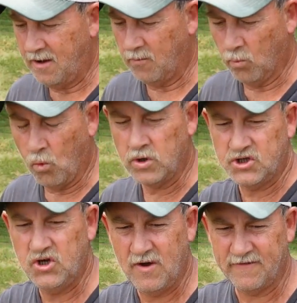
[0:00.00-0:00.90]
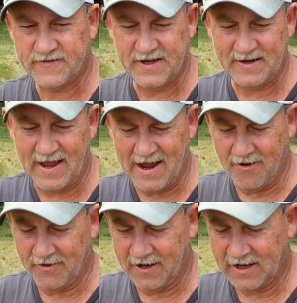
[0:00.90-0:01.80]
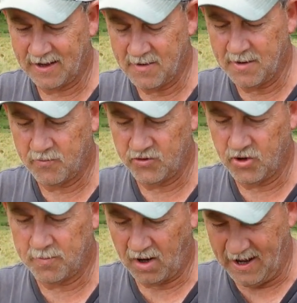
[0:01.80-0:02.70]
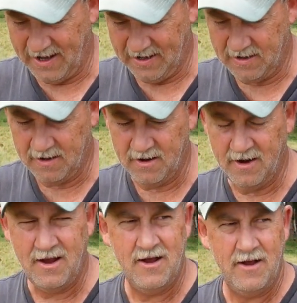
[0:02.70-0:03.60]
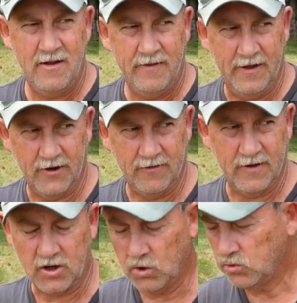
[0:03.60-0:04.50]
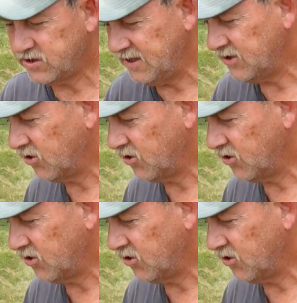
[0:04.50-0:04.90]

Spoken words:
Once you have sit down and come up with your plan, the cool season